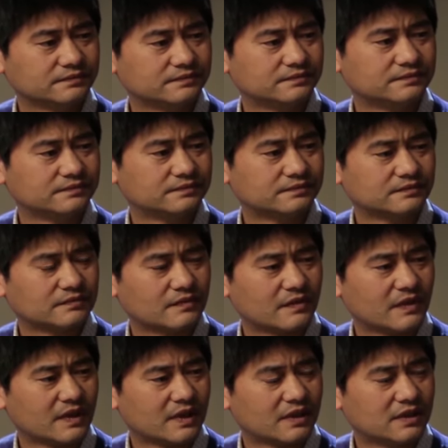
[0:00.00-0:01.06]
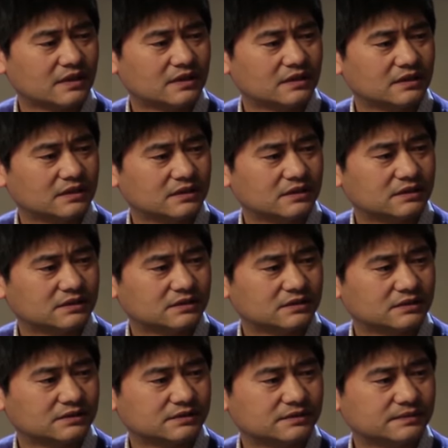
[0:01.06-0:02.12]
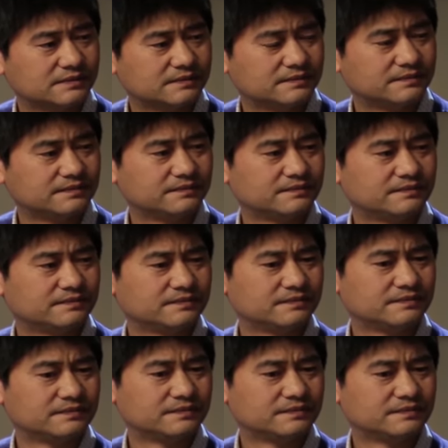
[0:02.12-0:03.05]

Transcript: The person shown says nothing.